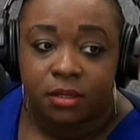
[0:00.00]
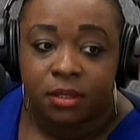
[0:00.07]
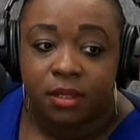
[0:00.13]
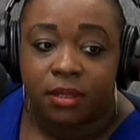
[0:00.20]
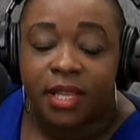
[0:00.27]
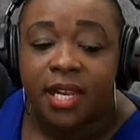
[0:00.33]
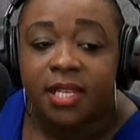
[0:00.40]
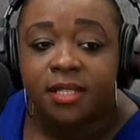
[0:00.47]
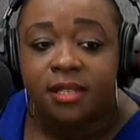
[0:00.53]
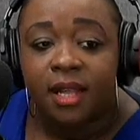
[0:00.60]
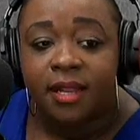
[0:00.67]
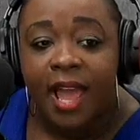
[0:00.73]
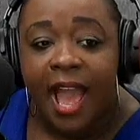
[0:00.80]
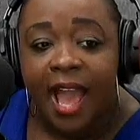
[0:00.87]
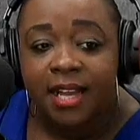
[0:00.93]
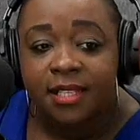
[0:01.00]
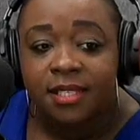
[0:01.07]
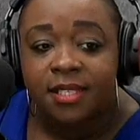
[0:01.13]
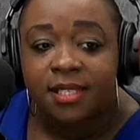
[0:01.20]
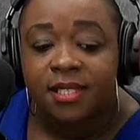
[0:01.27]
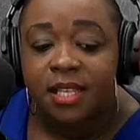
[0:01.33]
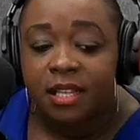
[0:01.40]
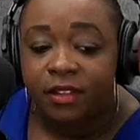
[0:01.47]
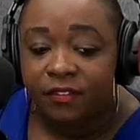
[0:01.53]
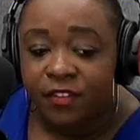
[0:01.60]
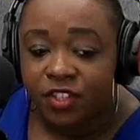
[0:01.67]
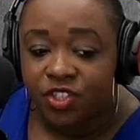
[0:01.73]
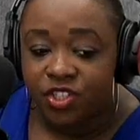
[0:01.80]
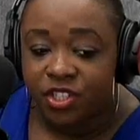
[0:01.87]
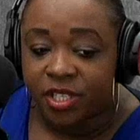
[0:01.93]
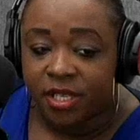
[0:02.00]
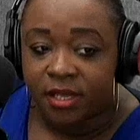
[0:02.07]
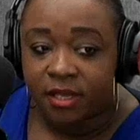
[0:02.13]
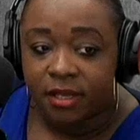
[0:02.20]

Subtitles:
Let us not act selfishly